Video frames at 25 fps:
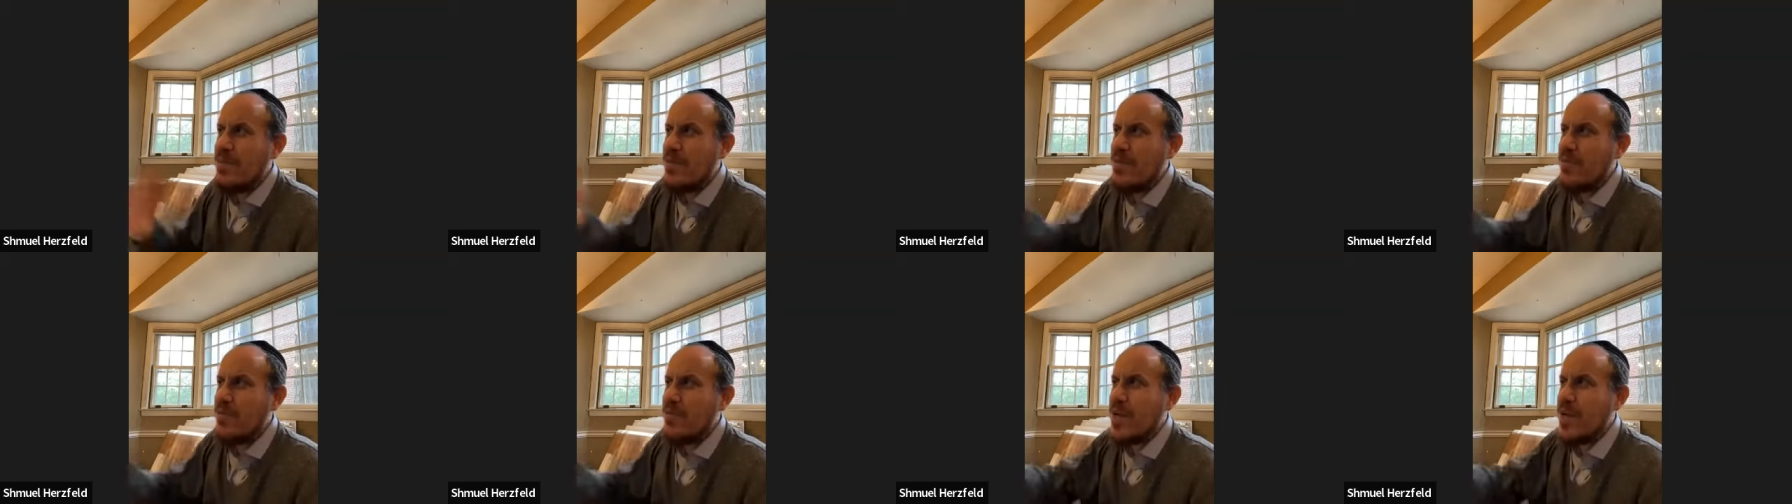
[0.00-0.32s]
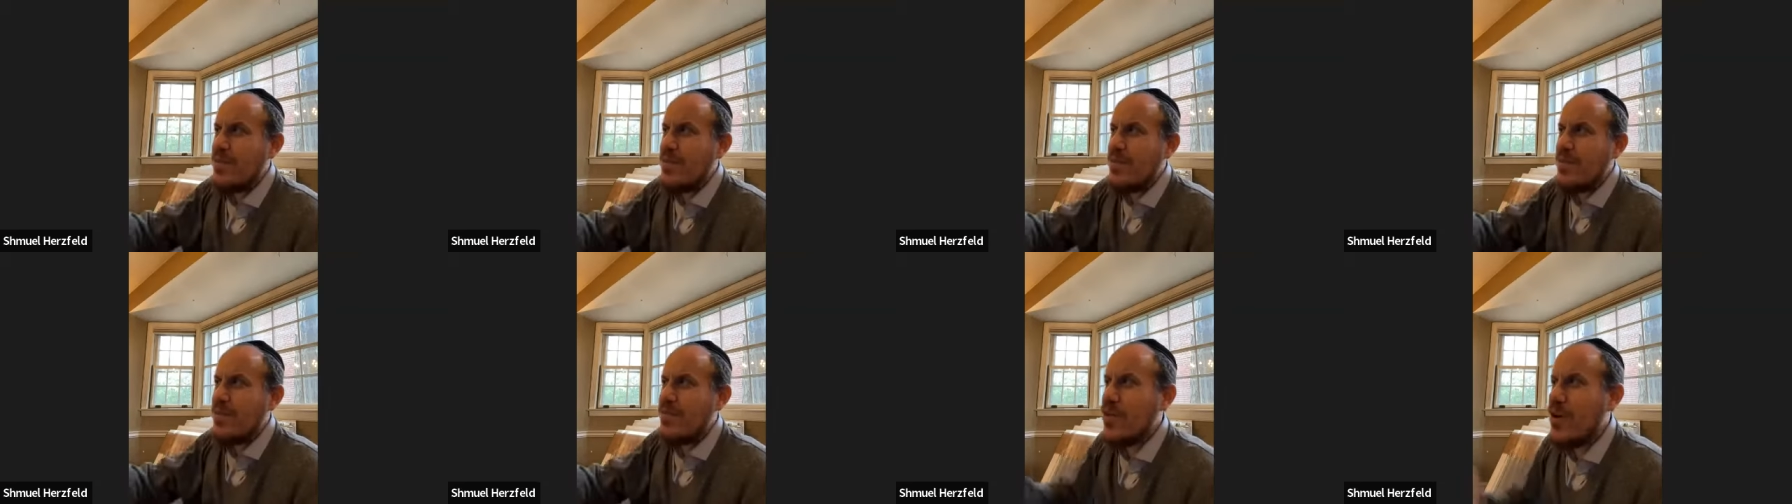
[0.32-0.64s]
but we
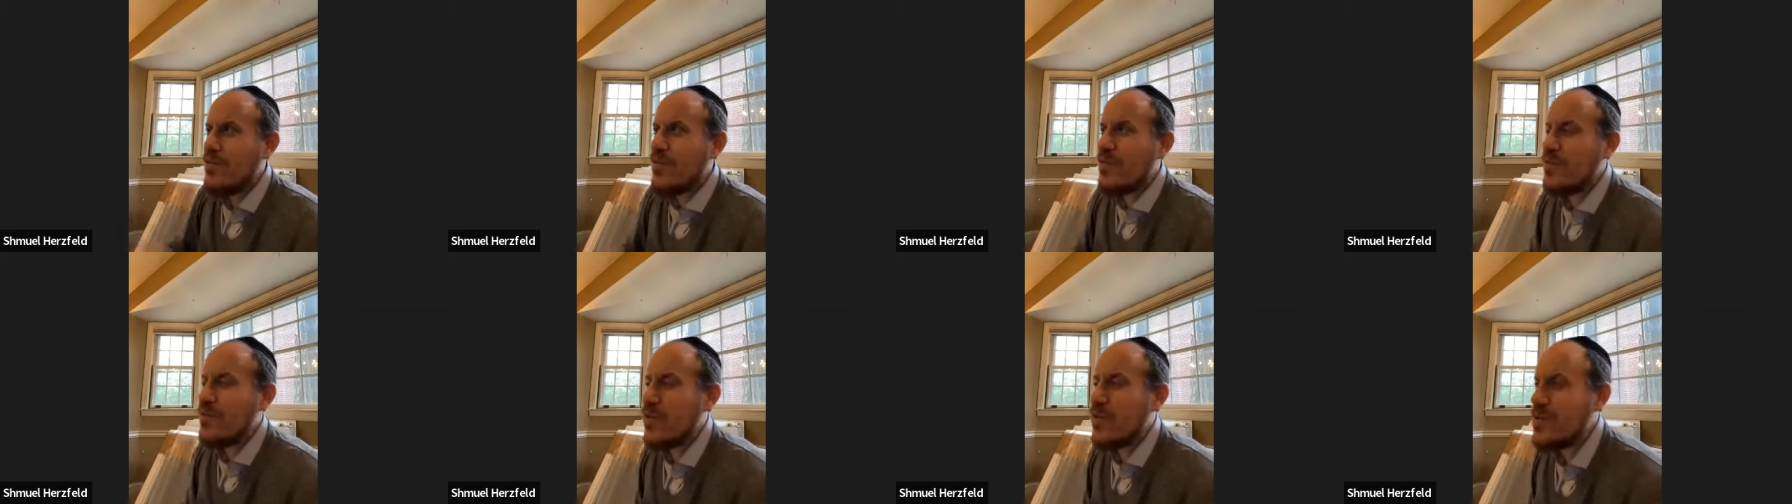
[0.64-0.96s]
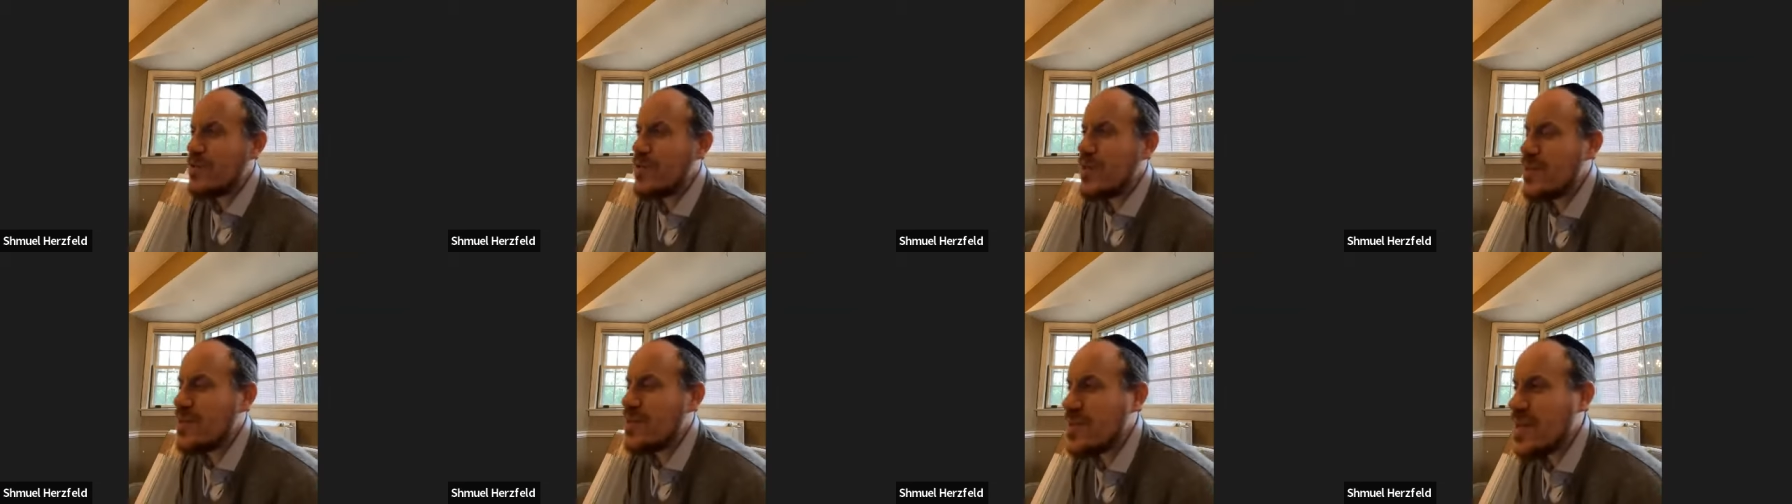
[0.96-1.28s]
have a law from
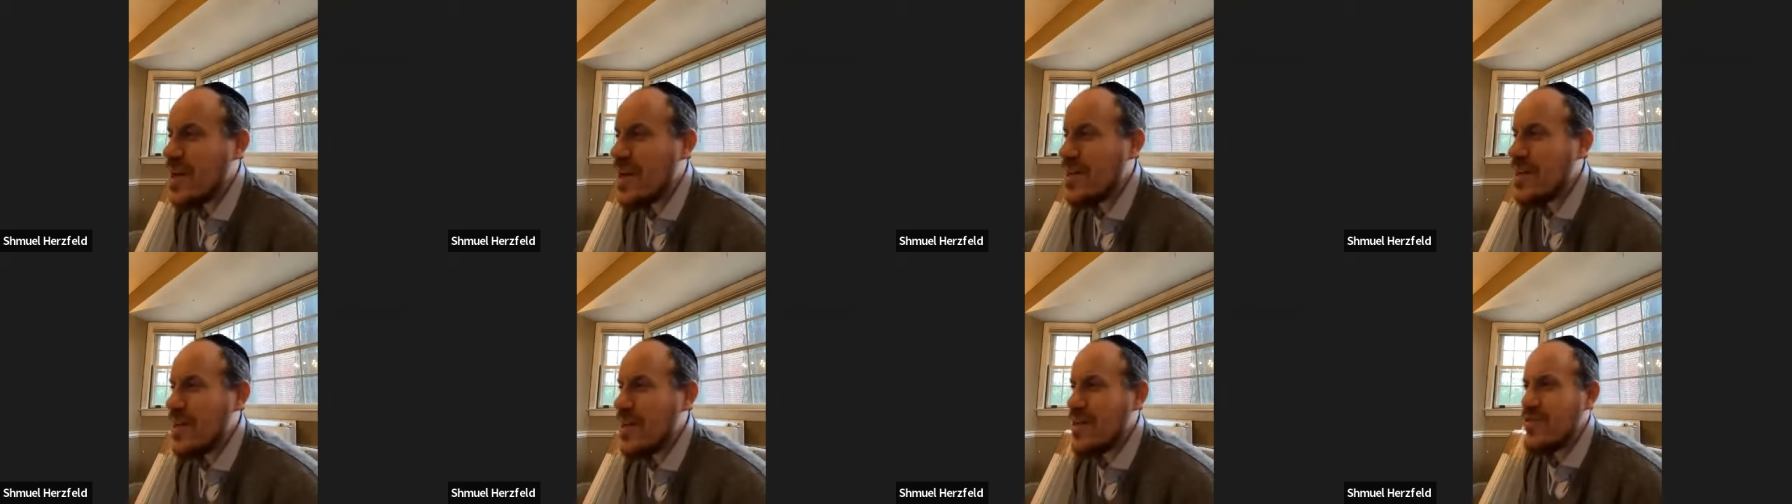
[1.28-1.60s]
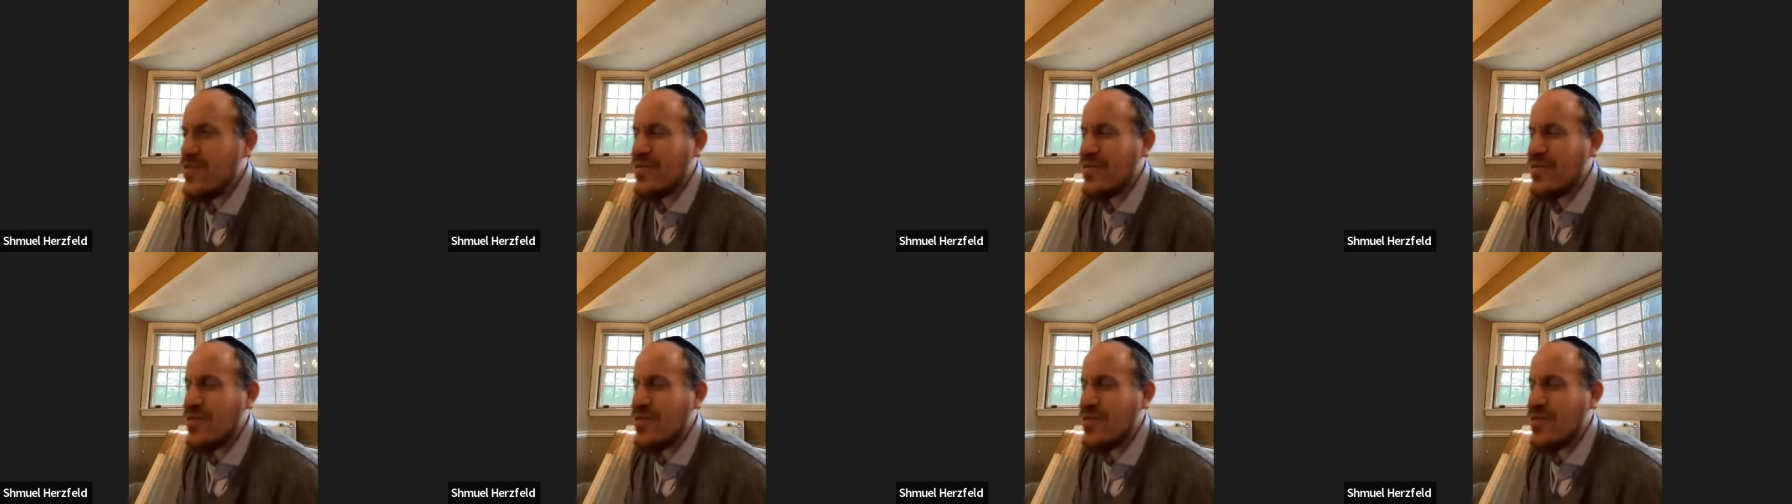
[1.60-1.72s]
Moses at Sinai.